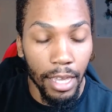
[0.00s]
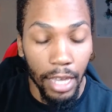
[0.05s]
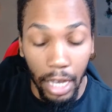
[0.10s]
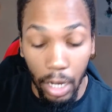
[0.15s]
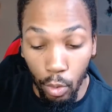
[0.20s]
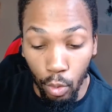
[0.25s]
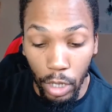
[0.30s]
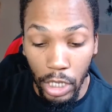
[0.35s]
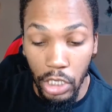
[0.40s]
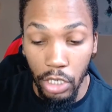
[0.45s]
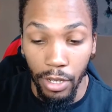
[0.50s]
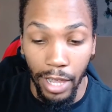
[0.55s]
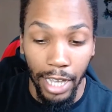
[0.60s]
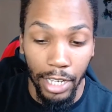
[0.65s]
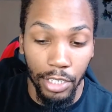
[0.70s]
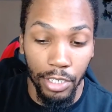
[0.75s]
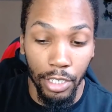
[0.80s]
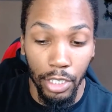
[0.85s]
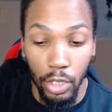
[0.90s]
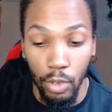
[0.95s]
in which I'll
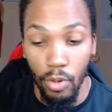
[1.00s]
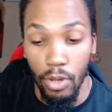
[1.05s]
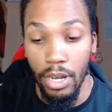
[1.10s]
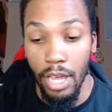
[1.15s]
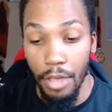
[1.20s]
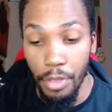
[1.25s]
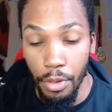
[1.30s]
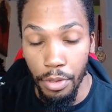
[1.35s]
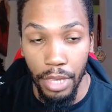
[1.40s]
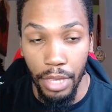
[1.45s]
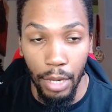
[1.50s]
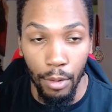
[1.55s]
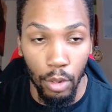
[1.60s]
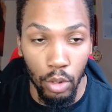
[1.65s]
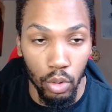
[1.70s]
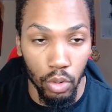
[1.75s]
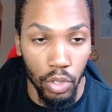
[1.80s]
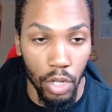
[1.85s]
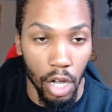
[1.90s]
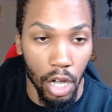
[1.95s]
actually do another thing,
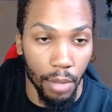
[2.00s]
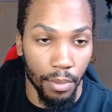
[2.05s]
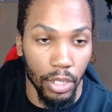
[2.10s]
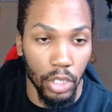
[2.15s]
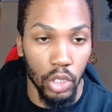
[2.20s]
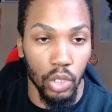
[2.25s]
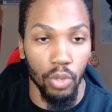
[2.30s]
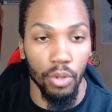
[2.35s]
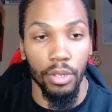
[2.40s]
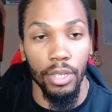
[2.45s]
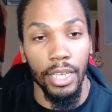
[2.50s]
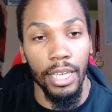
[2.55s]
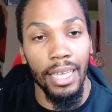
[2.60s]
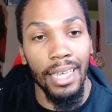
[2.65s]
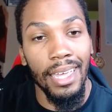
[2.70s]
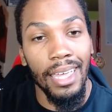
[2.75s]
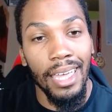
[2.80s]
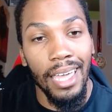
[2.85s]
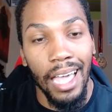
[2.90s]
which we'll talk about shortly,